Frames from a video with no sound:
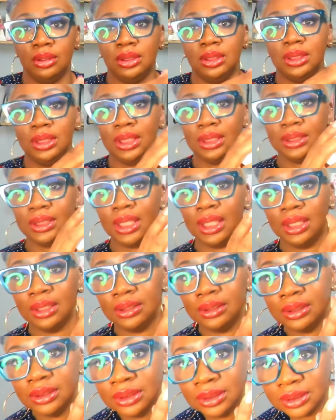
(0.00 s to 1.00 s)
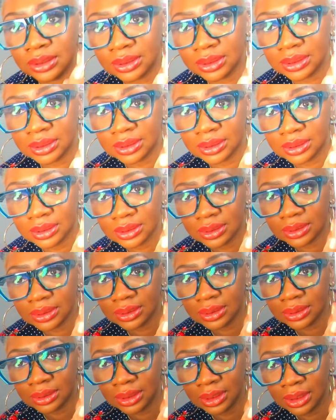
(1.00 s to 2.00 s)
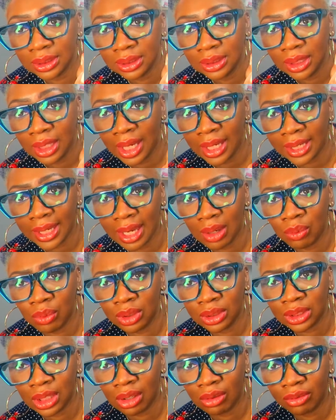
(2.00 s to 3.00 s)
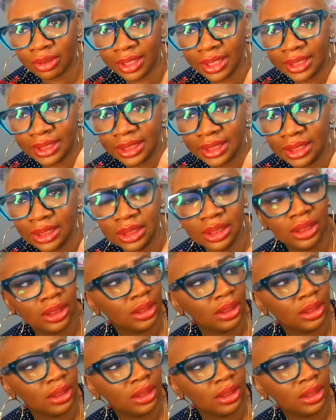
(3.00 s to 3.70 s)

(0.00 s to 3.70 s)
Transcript: See, that's how it looks. I got one already.